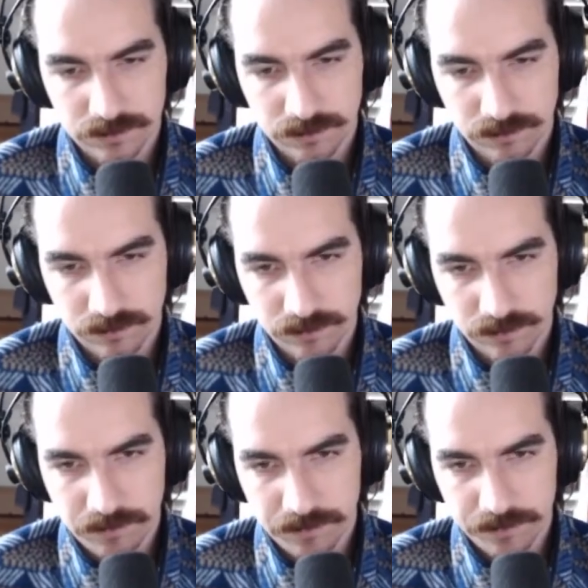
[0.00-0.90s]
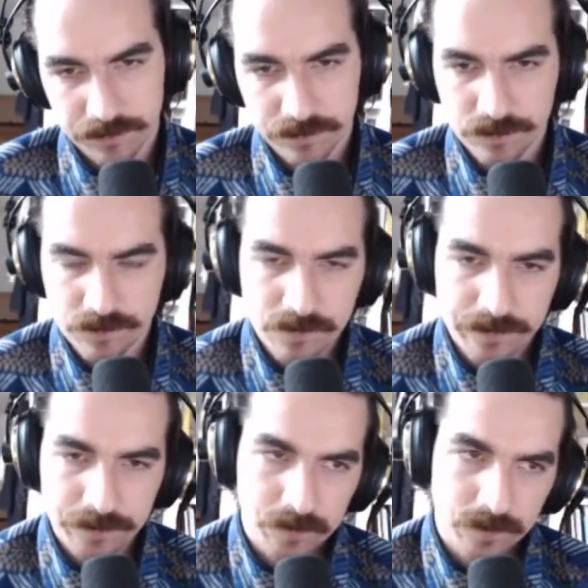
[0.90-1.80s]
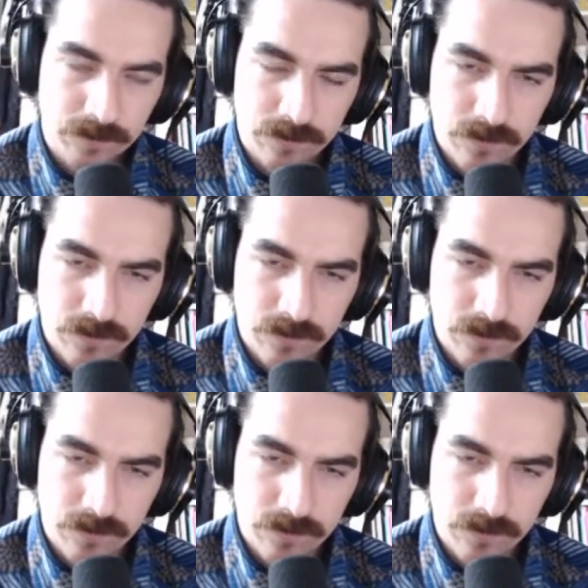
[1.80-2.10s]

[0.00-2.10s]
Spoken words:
(not speaking)